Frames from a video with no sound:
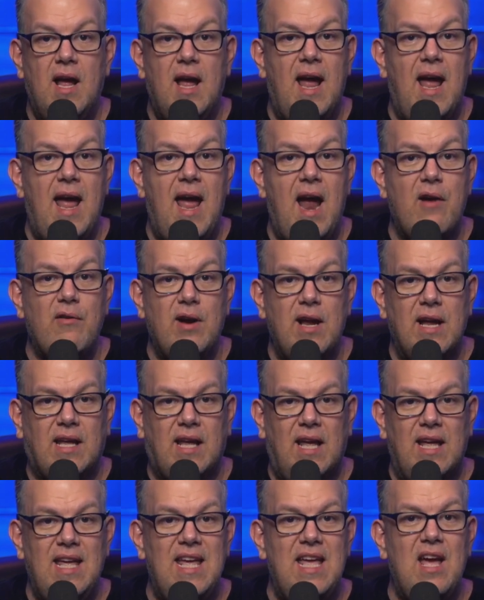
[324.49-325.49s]
Eric,
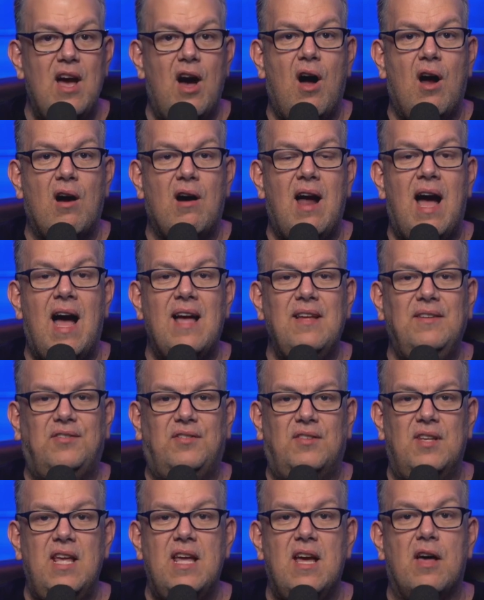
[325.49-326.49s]
E R I
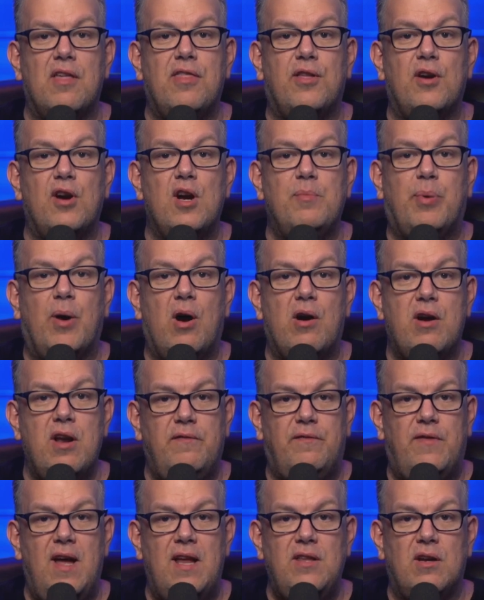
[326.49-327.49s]
C, a third party
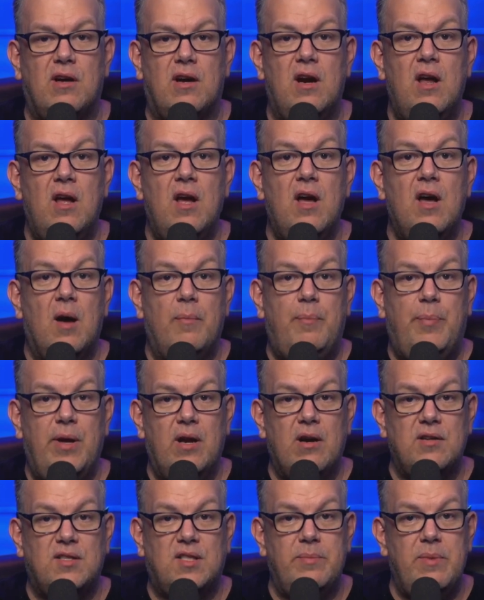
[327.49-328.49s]
vendor,
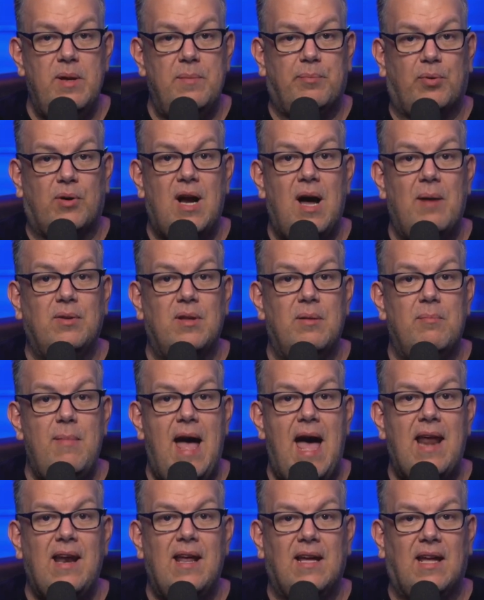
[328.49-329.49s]
appears to be
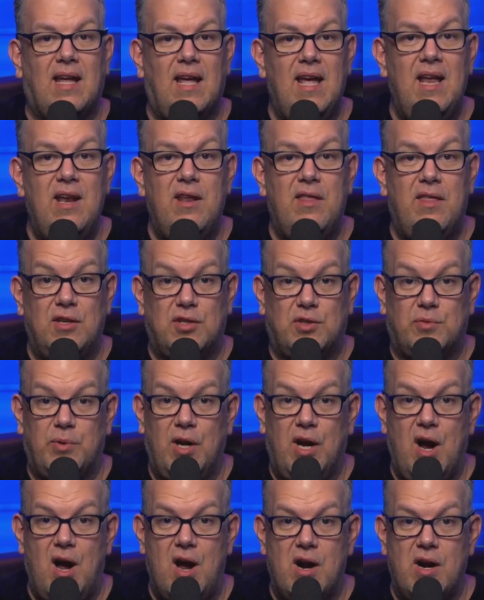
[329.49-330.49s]
problematic in this
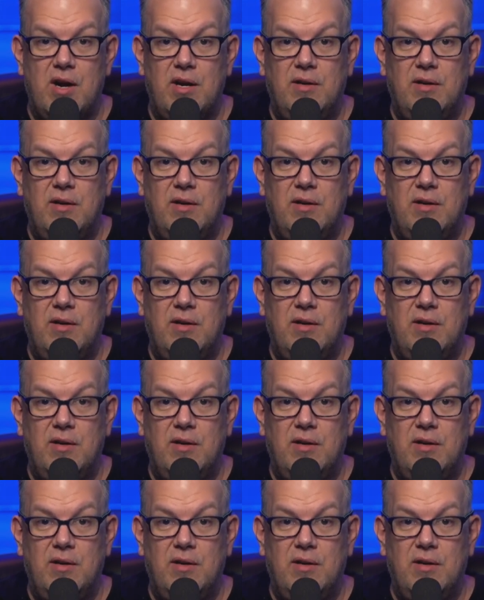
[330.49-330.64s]
regard.